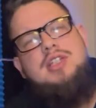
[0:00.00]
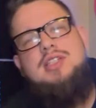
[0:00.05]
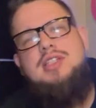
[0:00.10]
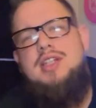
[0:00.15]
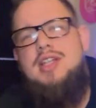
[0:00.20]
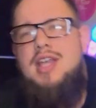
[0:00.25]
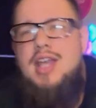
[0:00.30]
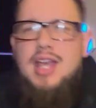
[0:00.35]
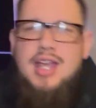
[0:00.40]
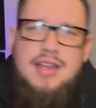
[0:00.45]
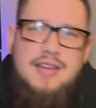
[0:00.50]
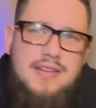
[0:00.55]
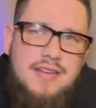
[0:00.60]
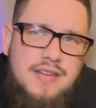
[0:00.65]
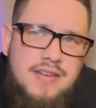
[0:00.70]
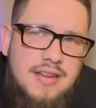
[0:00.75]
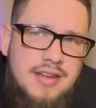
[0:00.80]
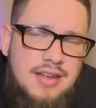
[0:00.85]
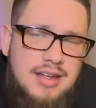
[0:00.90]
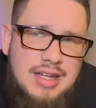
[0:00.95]
just in
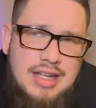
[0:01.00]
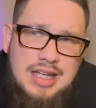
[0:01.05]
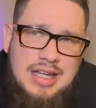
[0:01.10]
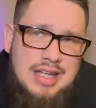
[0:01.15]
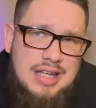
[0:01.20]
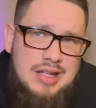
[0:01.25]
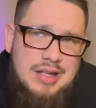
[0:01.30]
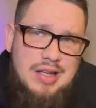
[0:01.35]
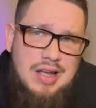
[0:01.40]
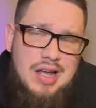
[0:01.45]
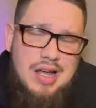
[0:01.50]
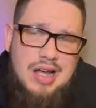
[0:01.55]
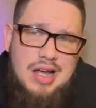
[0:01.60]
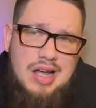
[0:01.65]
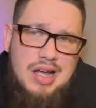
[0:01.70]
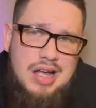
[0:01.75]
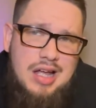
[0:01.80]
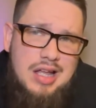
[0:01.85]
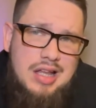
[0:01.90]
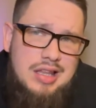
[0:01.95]
case
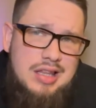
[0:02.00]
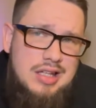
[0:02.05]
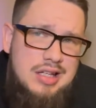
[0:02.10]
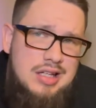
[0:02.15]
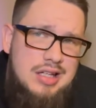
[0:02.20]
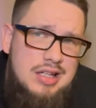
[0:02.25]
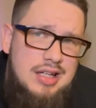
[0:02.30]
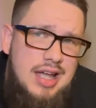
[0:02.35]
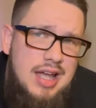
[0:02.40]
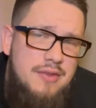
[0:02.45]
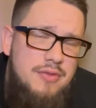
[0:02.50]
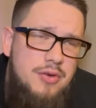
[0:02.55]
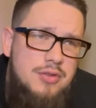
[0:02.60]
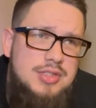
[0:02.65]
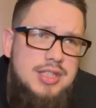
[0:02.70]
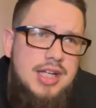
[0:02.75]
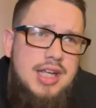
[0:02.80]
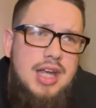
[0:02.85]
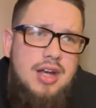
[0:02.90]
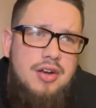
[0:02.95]
uh, the
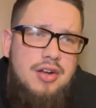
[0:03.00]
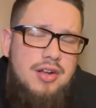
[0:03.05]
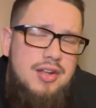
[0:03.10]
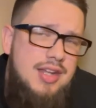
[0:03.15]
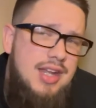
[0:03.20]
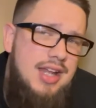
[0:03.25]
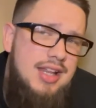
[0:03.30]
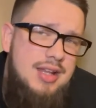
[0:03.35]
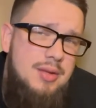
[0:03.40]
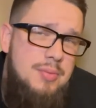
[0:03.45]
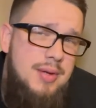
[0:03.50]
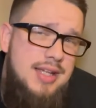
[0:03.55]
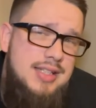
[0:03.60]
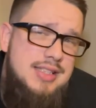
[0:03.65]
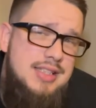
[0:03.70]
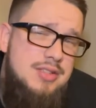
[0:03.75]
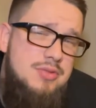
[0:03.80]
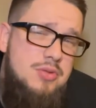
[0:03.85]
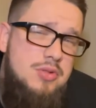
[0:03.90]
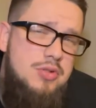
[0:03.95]
headphones I carry on a daily
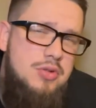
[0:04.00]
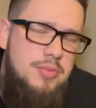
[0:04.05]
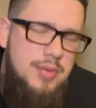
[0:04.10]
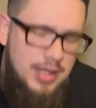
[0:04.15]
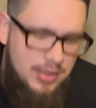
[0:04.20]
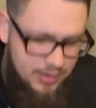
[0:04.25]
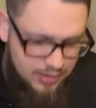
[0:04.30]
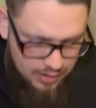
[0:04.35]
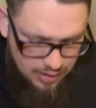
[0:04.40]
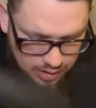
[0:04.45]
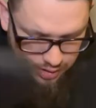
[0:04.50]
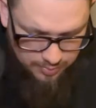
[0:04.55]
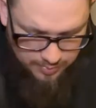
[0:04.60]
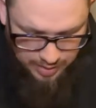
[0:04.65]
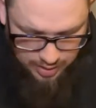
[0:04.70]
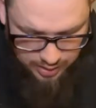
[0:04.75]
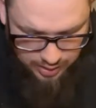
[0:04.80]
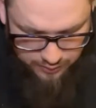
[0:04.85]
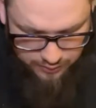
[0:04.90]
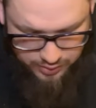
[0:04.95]
basis, which we're about to talk
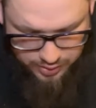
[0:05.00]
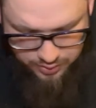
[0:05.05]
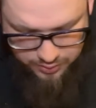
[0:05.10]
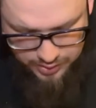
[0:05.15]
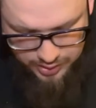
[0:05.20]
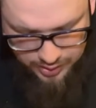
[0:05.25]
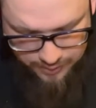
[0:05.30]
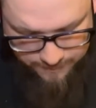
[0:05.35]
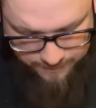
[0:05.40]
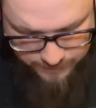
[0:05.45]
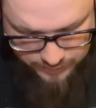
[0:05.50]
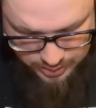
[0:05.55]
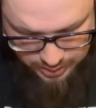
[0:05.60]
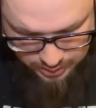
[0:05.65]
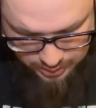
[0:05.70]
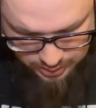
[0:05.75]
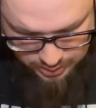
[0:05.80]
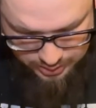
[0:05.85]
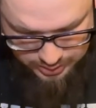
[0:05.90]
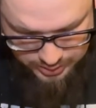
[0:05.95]
about, ever go dead.
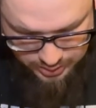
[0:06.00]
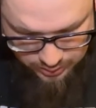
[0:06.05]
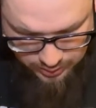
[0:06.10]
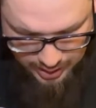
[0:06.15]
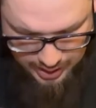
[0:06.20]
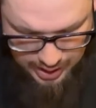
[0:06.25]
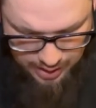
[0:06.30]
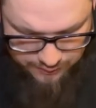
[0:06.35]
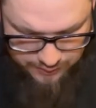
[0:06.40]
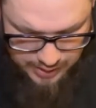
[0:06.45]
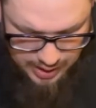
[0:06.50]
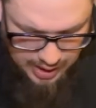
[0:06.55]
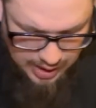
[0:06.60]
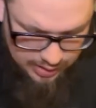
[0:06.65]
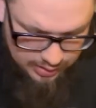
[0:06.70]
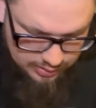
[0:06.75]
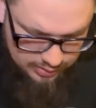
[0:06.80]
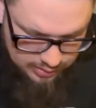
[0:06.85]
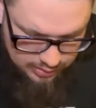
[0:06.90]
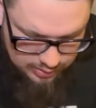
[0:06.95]
So I have
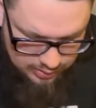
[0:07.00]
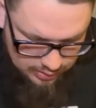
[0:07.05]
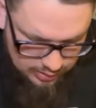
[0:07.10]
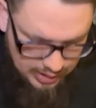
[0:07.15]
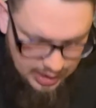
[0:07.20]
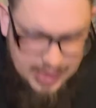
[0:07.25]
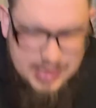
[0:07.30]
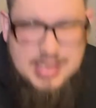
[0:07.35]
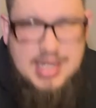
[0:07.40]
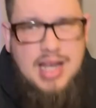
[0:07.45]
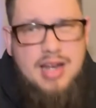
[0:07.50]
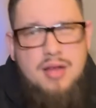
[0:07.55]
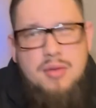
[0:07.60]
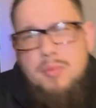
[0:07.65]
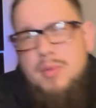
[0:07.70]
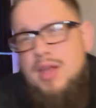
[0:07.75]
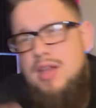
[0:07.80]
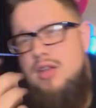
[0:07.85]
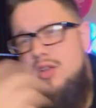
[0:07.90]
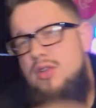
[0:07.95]
that. That's kind of
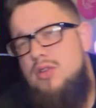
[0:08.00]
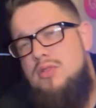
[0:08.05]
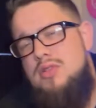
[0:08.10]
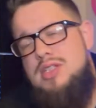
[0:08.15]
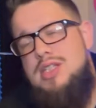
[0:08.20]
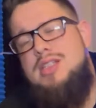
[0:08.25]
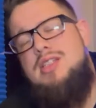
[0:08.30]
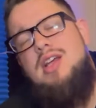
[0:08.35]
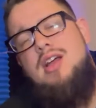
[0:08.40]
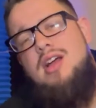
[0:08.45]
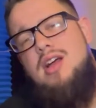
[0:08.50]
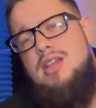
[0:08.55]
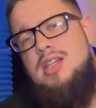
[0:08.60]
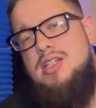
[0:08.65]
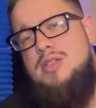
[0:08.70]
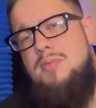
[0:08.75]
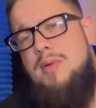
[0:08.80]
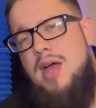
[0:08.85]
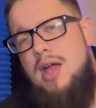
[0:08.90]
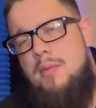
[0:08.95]
been new since I got
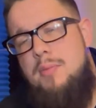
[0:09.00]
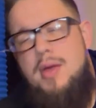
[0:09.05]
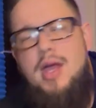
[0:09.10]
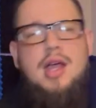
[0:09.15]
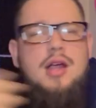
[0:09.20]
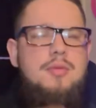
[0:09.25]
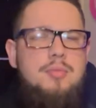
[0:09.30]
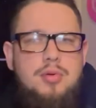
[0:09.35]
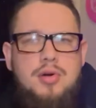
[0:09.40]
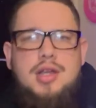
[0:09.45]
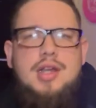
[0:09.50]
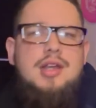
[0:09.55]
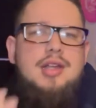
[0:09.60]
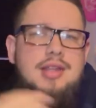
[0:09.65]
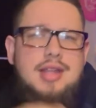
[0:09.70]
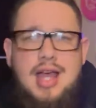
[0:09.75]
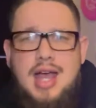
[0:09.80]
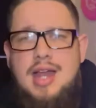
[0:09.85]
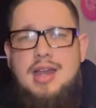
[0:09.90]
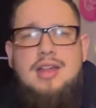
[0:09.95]
this backpack, bringing
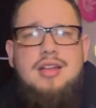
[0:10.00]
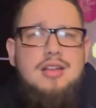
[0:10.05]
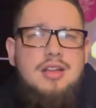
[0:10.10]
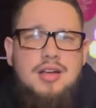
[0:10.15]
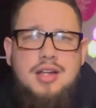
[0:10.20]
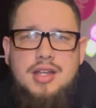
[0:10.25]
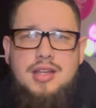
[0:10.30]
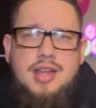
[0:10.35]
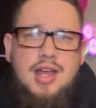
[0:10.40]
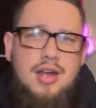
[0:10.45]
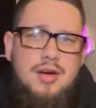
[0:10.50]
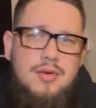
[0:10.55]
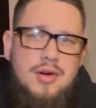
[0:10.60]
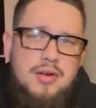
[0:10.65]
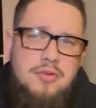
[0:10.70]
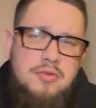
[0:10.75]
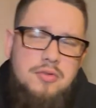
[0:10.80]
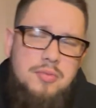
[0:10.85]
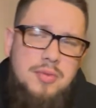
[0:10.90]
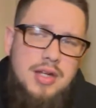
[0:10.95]
that and lugging that
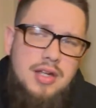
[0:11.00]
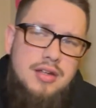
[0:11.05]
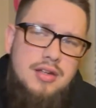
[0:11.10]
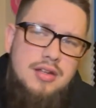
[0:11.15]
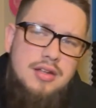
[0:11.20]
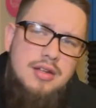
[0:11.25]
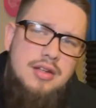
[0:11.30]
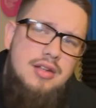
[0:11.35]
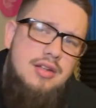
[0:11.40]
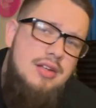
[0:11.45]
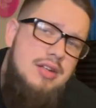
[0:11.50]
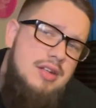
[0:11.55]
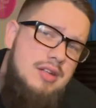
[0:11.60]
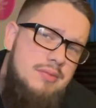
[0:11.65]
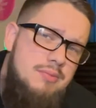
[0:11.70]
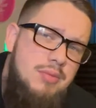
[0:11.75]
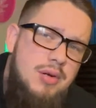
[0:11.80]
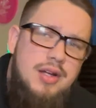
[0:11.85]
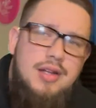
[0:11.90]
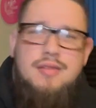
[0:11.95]
around with me.
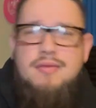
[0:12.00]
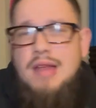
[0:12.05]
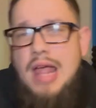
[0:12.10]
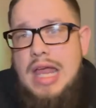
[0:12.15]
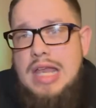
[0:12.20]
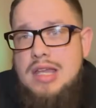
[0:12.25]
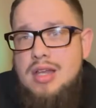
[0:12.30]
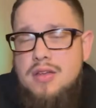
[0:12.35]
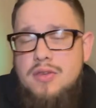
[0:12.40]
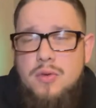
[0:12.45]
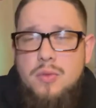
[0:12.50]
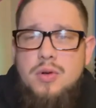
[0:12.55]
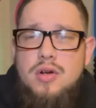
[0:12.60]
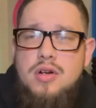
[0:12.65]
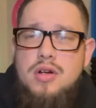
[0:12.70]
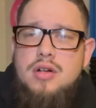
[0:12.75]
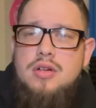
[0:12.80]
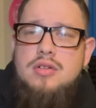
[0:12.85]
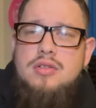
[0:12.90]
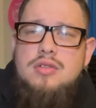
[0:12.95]
But it does work.